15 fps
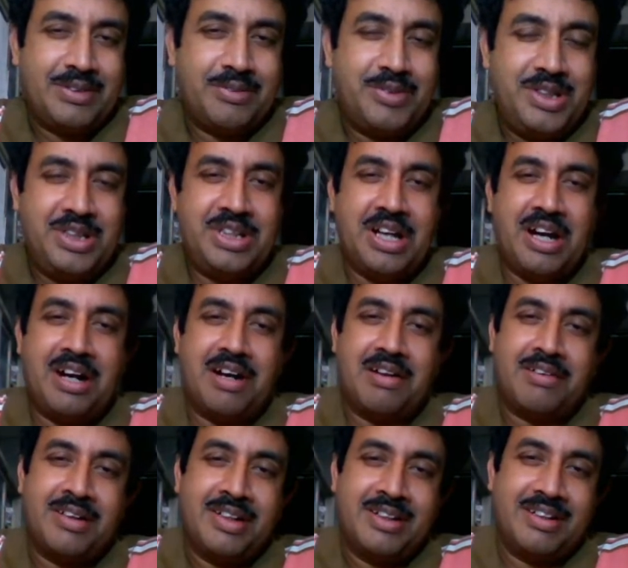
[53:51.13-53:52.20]
We
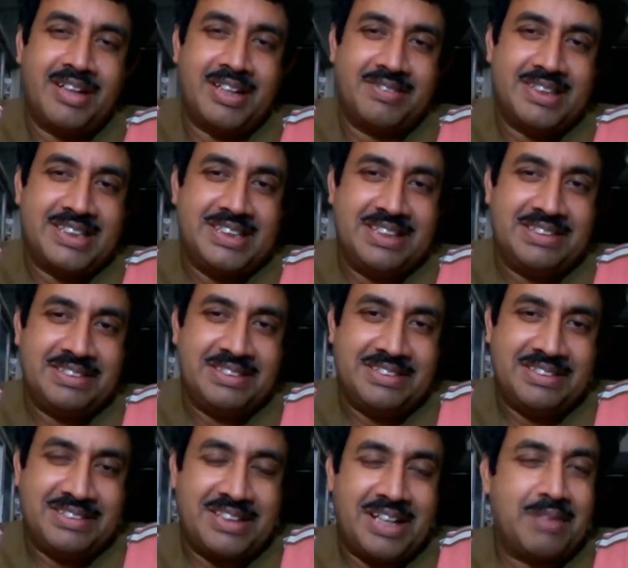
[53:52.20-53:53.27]
are harvesting
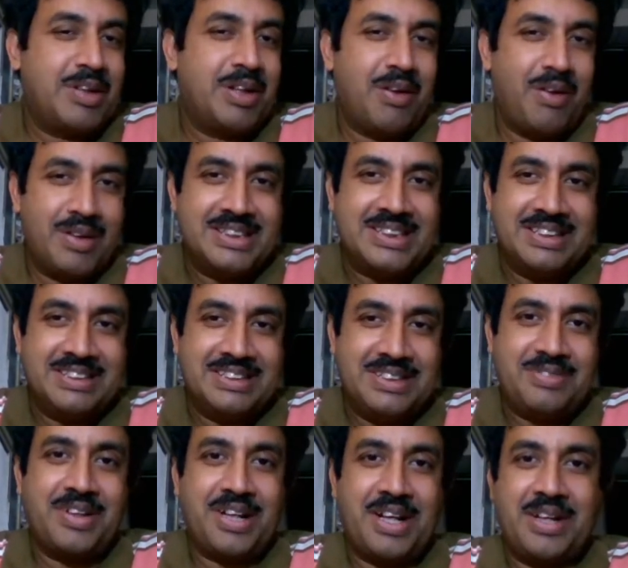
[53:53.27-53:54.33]
thermal noise and
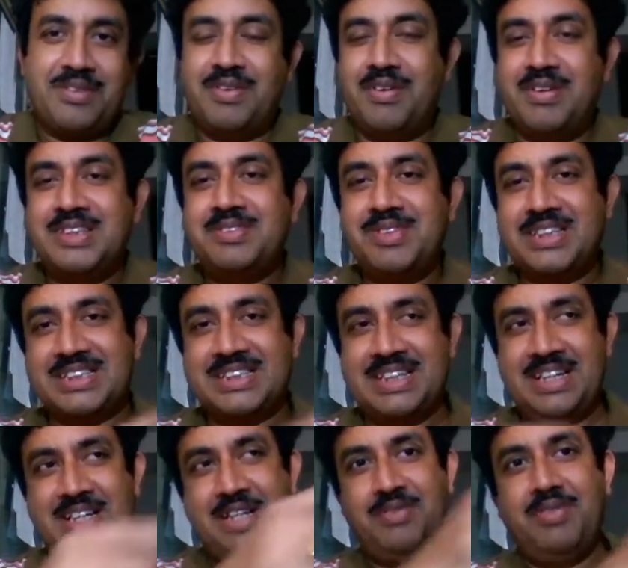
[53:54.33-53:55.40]
different kind of noise, because
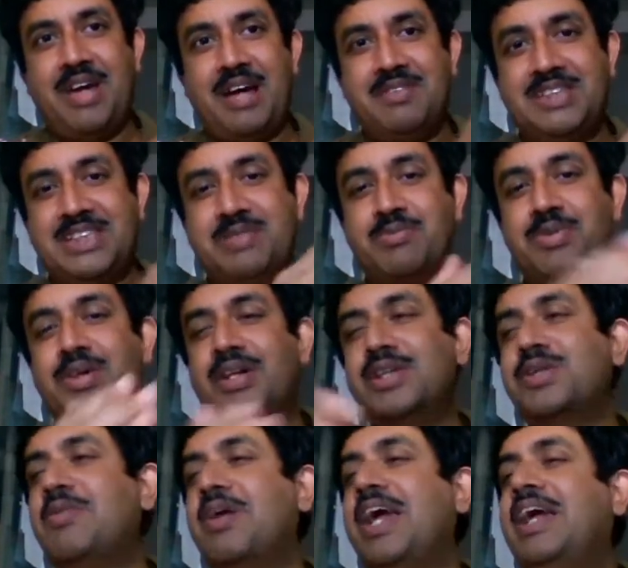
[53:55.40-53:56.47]
if you have a temporal
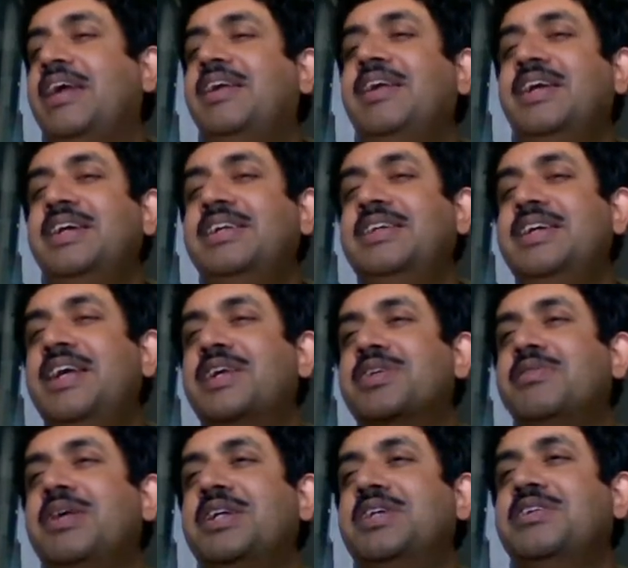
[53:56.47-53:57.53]
domain in the
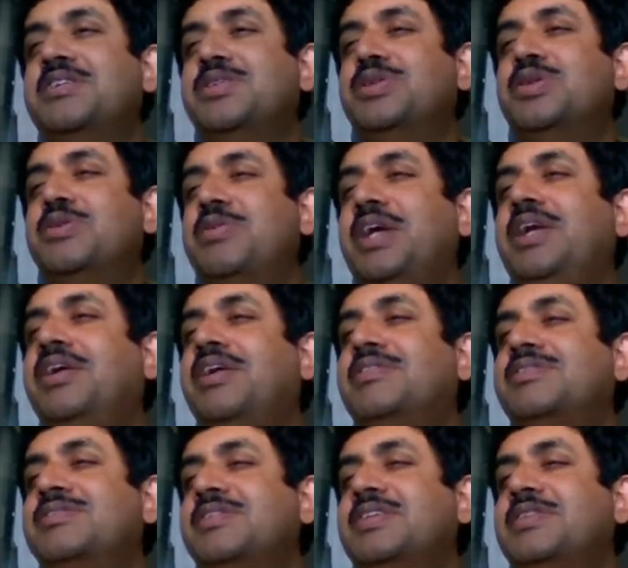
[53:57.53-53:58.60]
electromagnetic domain
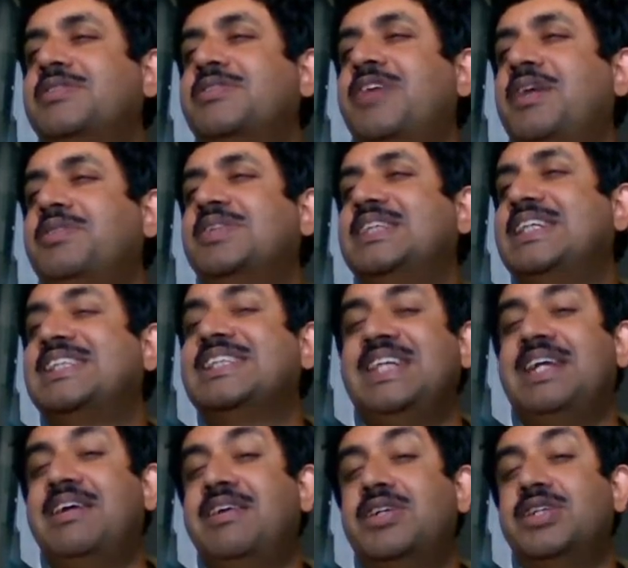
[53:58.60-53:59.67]
of 5 to 6
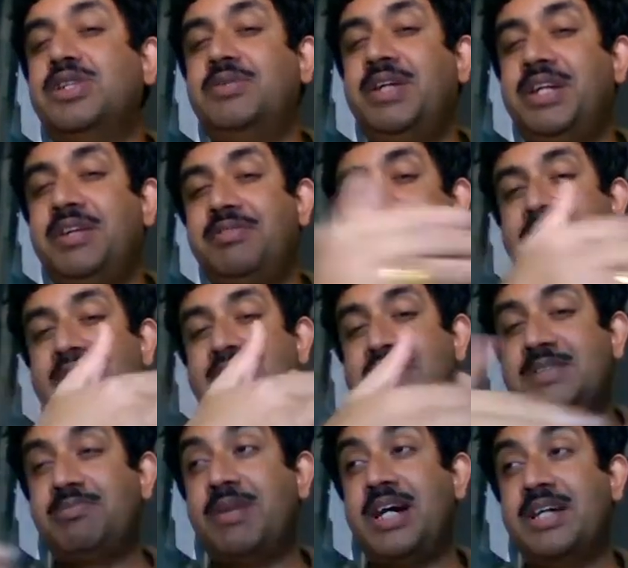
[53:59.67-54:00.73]
terahertz domain, if
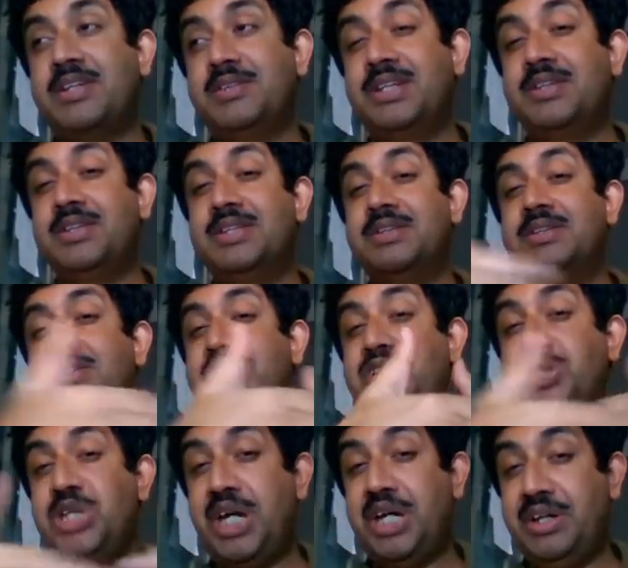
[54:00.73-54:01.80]
it's part of the resonance
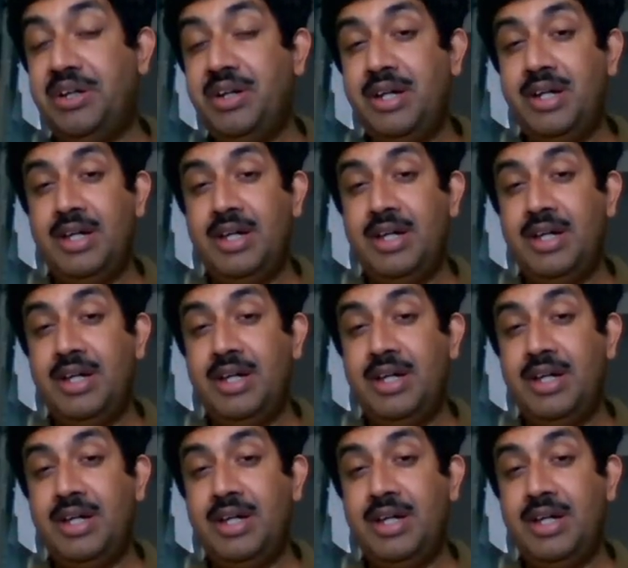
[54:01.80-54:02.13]
chain,